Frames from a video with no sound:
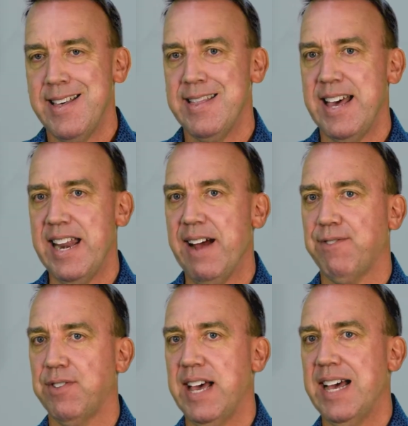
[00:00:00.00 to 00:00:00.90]
Then
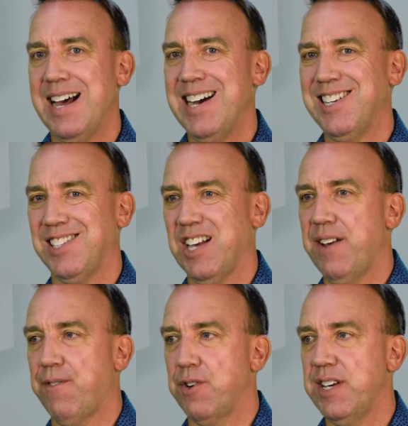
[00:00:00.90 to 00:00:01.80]
after that, I
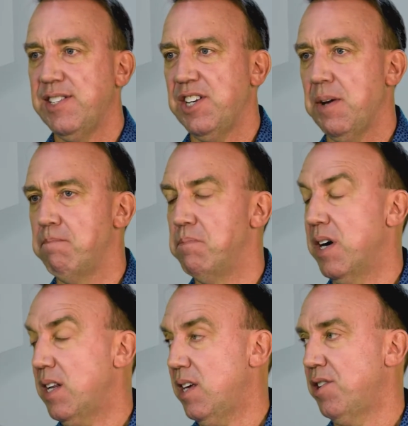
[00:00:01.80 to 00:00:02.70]
decipher, is it a
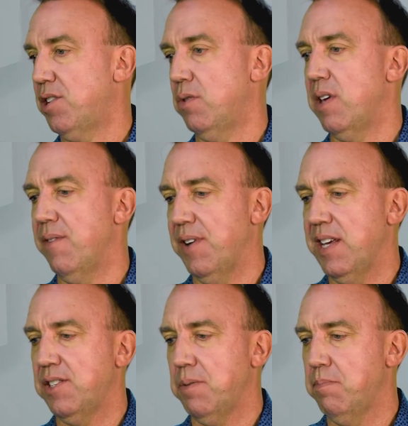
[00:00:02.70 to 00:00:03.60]
money issue? If it
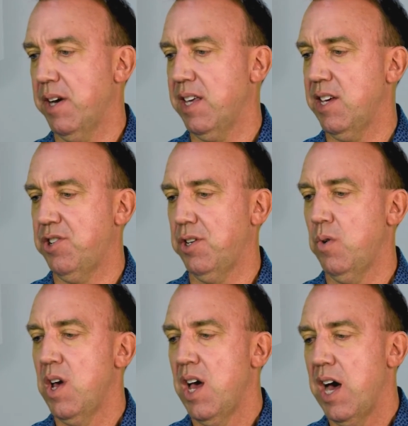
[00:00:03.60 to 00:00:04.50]
is a money
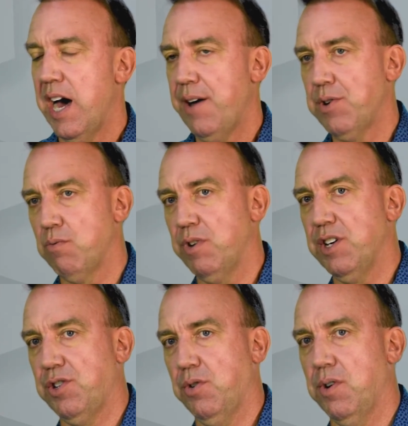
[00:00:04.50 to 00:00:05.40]
issue, I want to
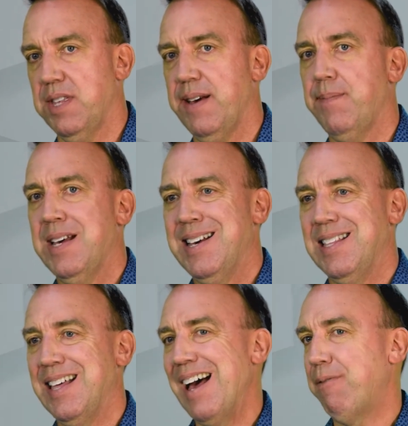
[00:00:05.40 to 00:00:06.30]
reassure them
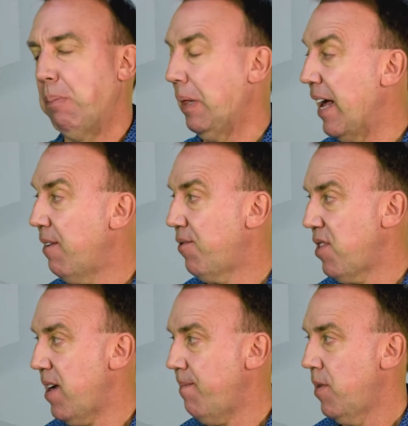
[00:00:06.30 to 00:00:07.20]
that I have a plan for
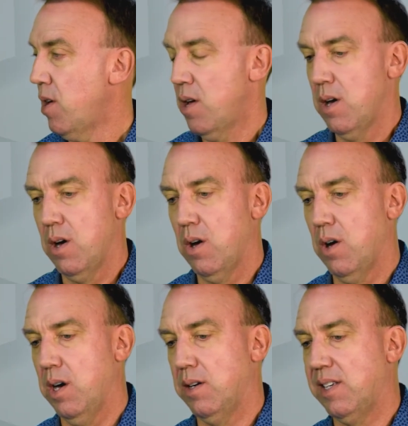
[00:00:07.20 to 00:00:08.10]
them
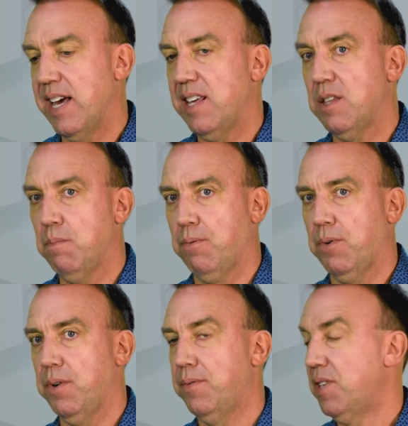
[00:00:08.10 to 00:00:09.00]
on getting them
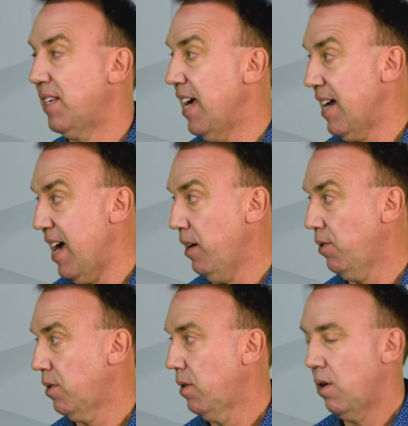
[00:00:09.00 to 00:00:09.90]
approved to get a house,